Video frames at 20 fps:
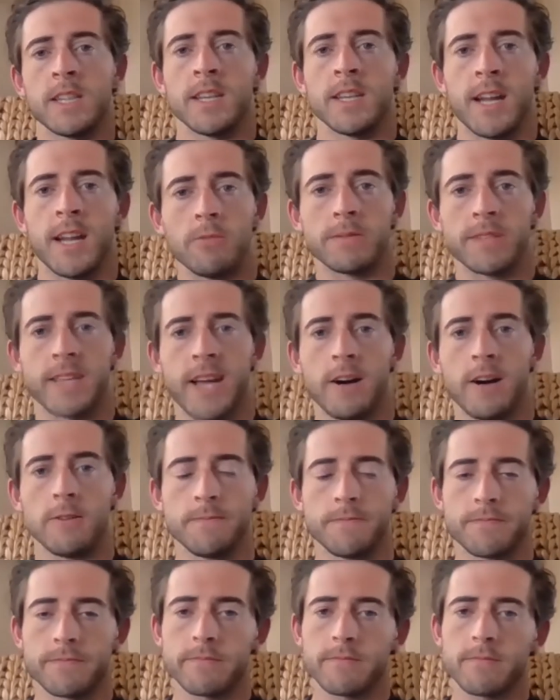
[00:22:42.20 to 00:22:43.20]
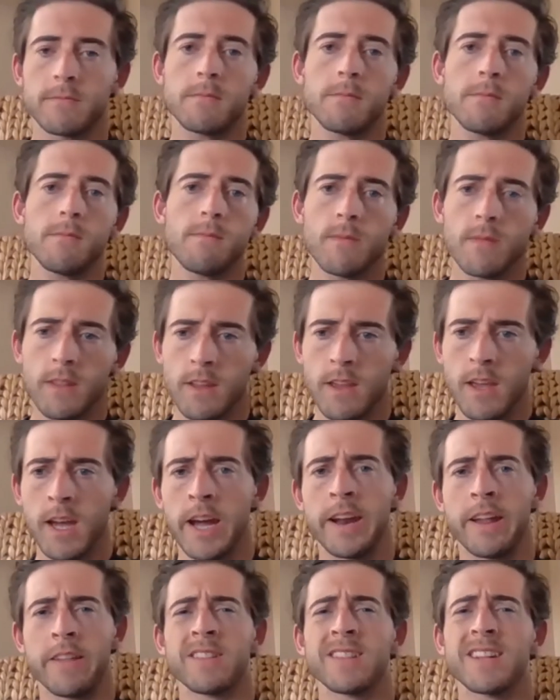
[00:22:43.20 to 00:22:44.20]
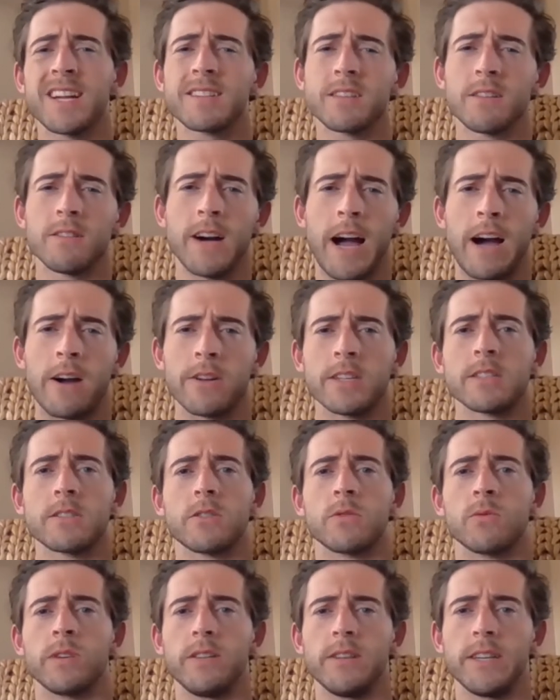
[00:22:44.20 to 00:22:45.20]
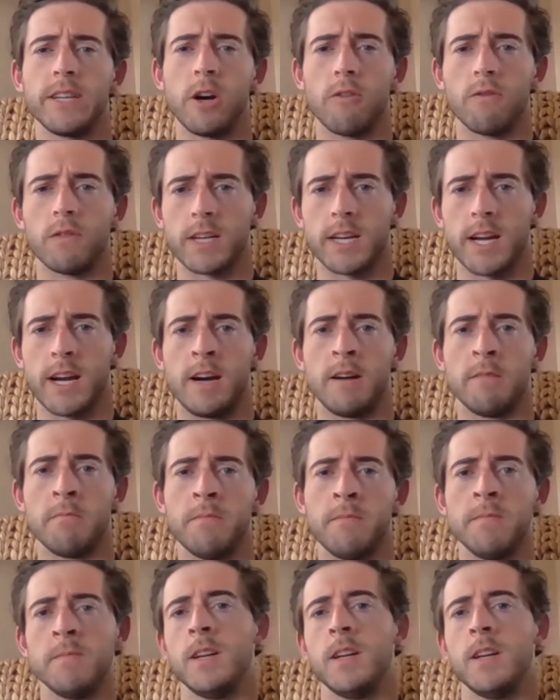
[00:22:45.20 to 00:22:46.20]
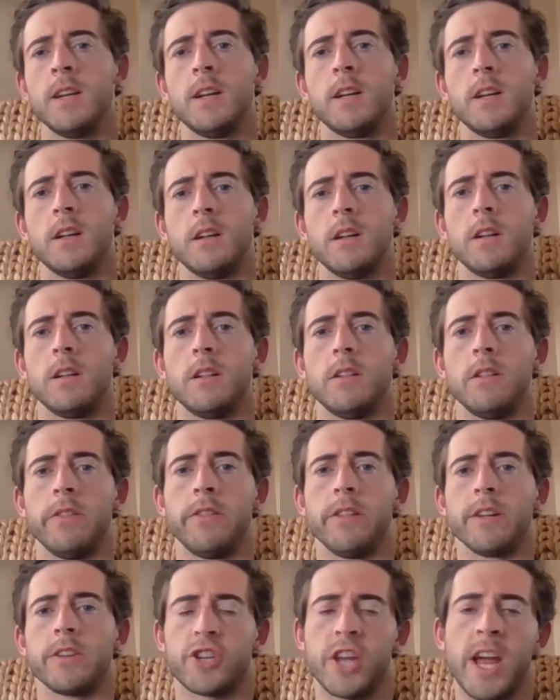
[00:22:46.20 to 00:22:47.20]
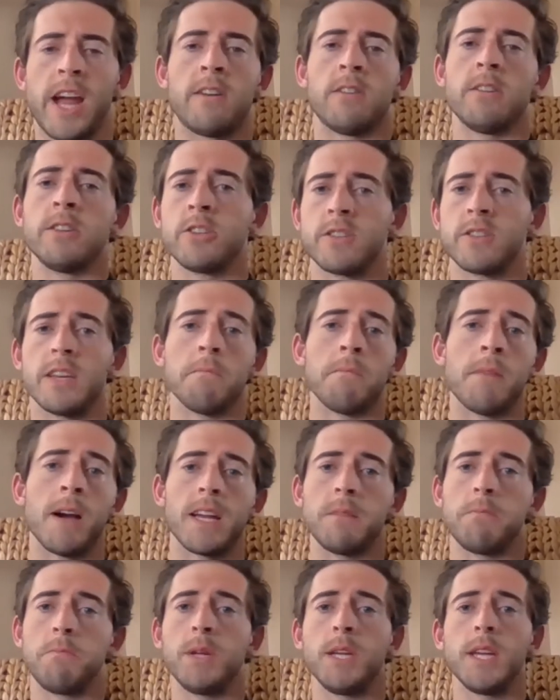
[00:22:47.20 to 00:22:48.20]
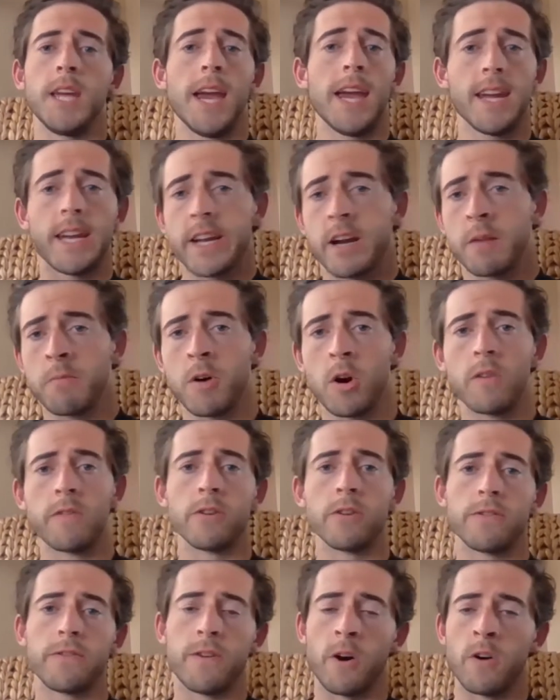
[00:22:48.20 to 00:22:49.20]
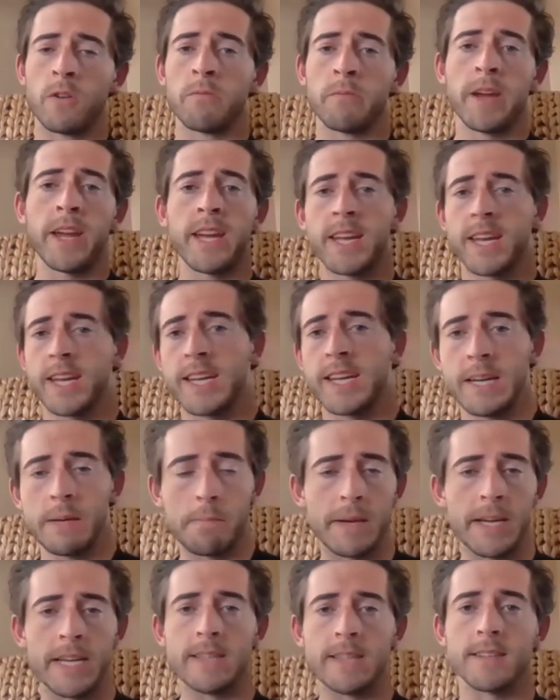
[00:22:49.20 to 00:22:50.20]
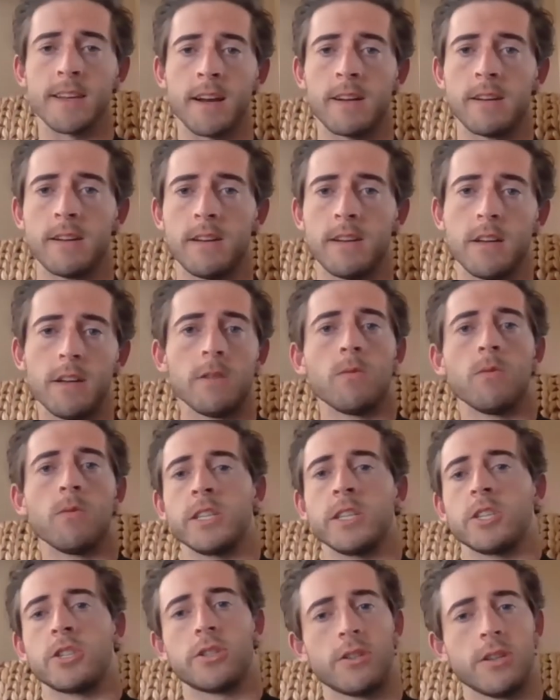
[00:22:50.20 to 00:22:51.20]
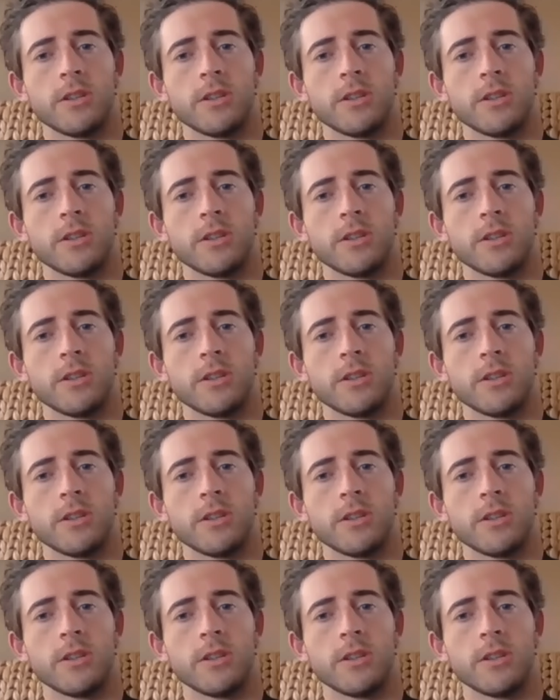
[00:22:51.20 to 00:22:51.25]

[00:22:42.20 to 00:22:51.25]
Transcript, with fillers: and helps out. Mm. And I think that's allowed us to really overcome the challenge that might be, hey, come over, phone bank, and eat pizza, which